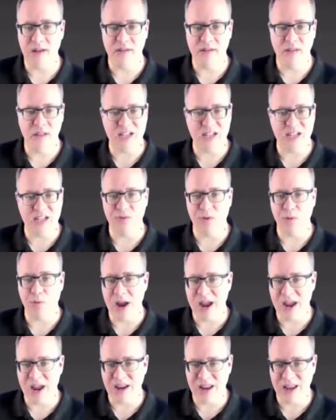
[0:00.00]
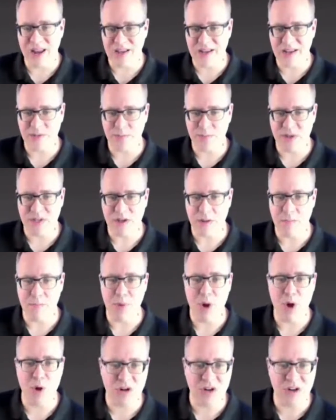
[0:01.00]
uh, lots of array enhancements,
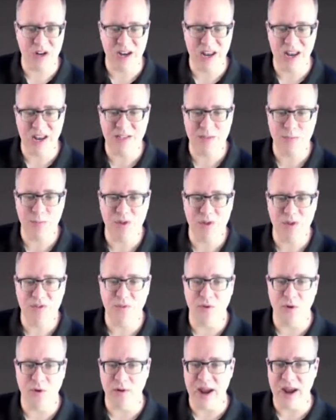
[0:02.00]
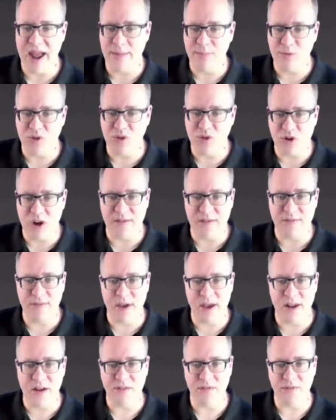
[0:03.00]
component enhancements for abstract
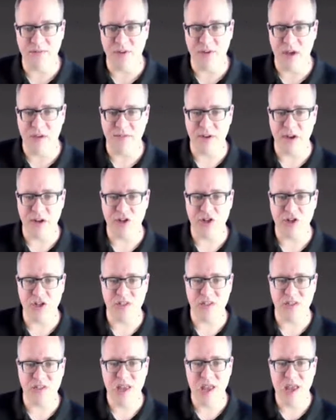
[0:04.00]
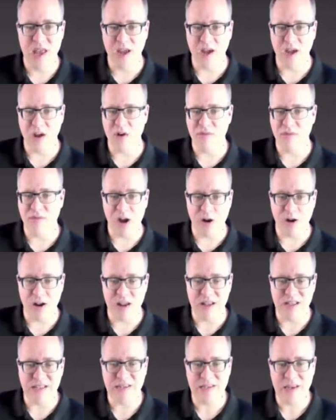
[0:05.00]
final default functions and
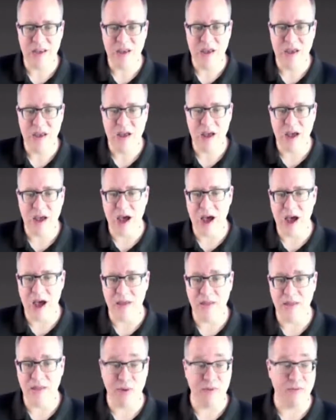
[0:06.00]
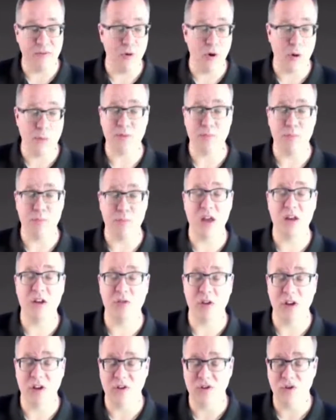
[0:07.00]
covariance. Uh, the performance
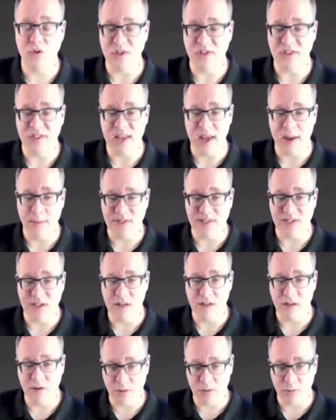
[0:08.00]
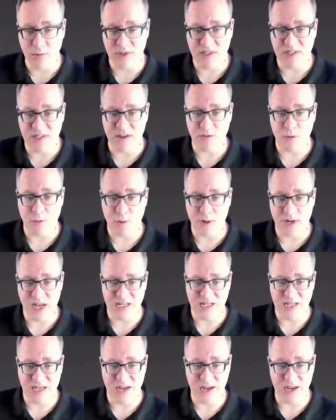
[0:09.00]
monitoring tool set was included with CF
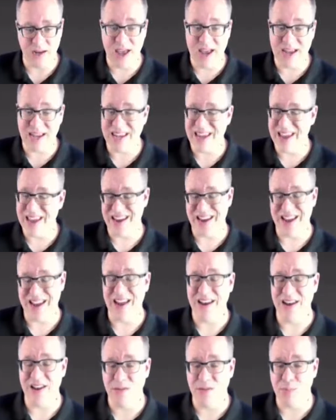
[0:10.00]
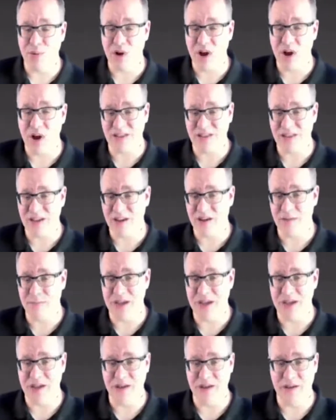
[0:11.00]
2018. Again, another product that could
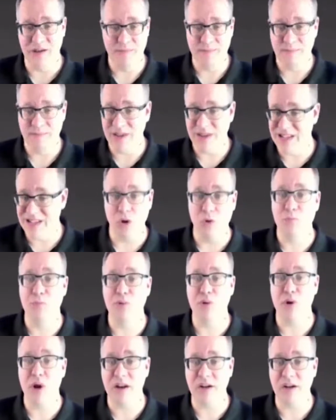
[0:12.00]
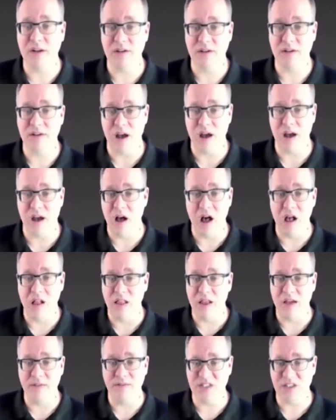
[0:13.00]
be its own product
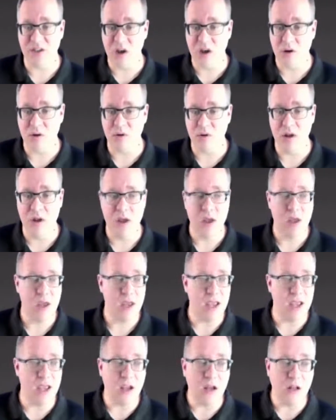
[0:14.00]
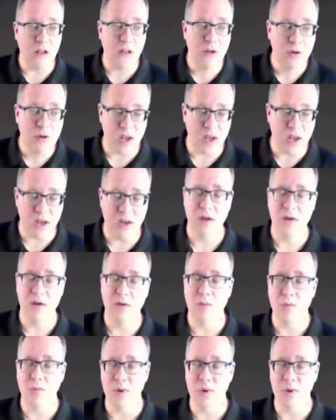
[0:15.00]
all of its own, included
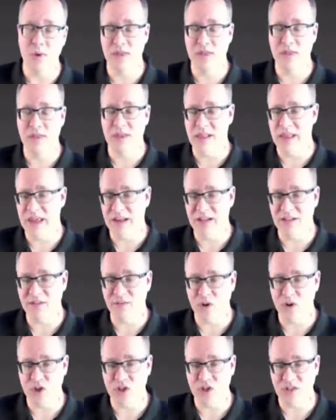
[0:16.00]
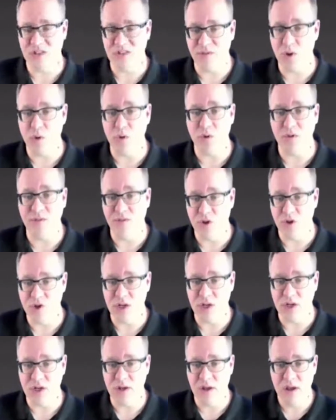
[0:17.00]
with the latest versions of Cold
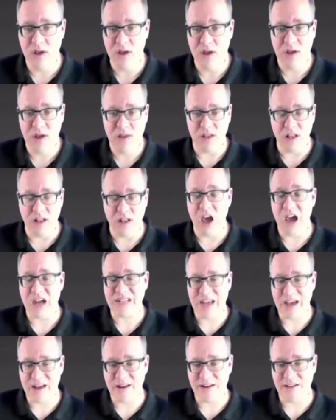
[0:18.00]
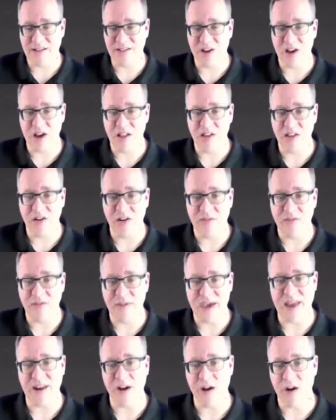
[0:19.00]
Fusion the lockdown installer,
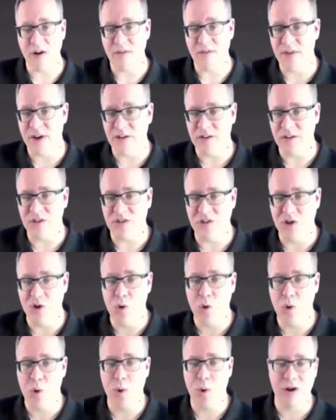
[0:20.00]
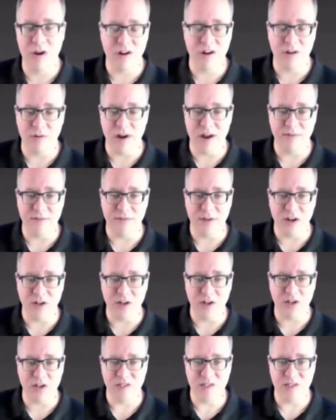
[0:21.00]
fat arrow functions, new query and array
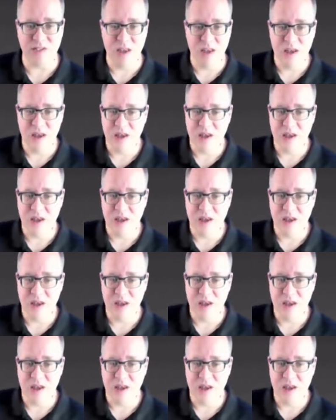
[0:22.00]
functions.